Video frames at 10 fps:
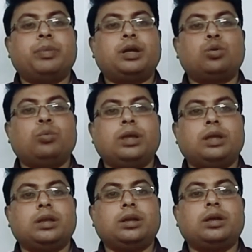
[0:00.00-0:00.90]

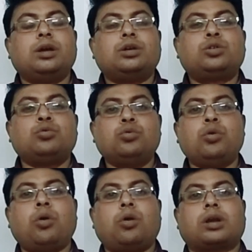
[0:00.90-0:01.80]
between two
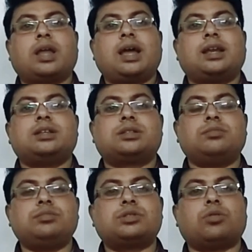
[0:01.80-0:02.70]

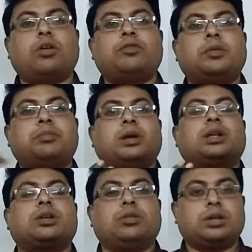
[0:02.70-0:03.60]
organisms of a
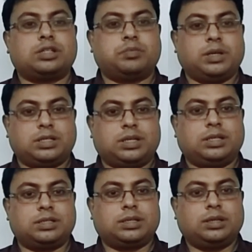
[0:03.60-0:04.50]
particular
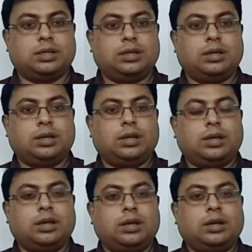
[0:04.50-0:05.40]
species,
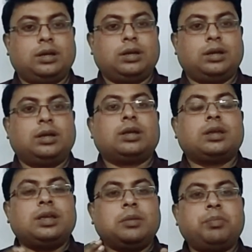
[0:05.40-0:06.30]

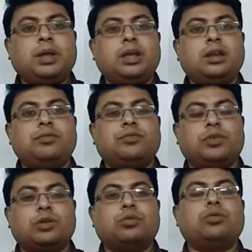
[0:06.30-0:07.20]
keeping
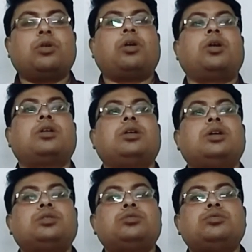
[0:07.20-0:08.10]
in view
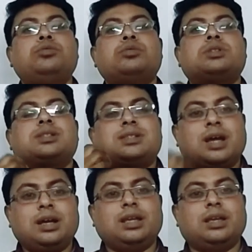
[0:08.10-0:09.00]
or to
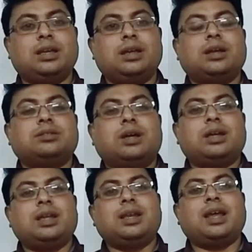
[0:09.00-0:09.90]
study
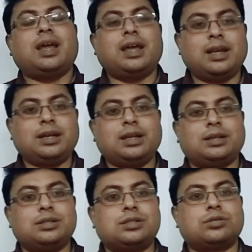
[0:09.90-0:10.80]
the
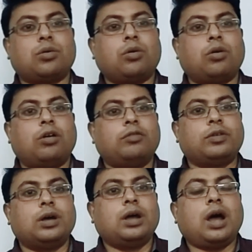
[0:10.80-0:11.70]
inheritance
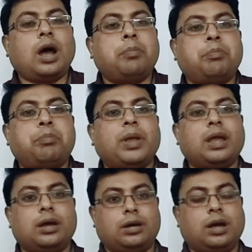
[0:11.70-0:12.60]
of a
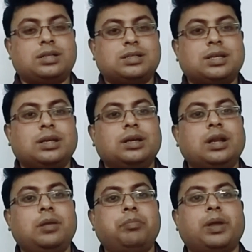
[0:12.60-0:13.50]
pair, a
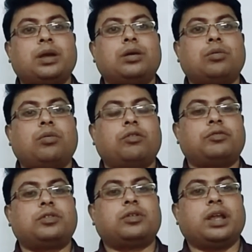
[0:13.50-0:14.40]
single pair
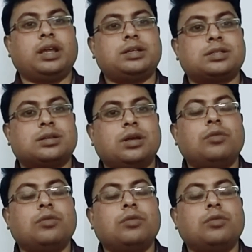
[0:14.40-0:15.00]
of traits